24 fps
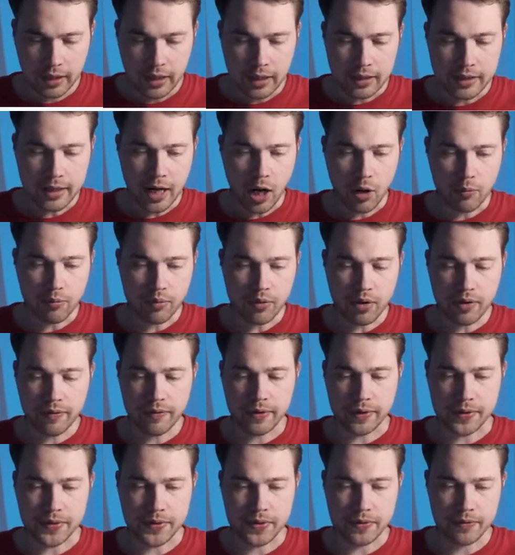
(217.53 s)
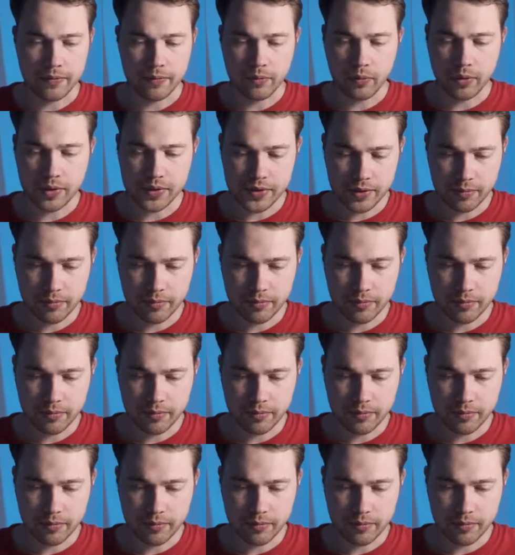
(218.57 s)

Now prefix. What is a